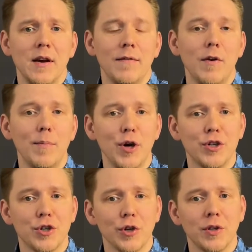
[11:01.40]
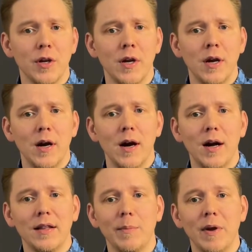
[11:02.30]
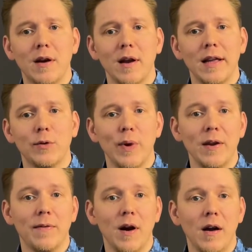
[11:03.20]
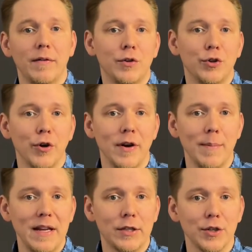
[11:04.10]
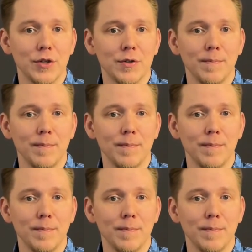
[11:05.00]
for birdshot are typically 25 to 30 meters.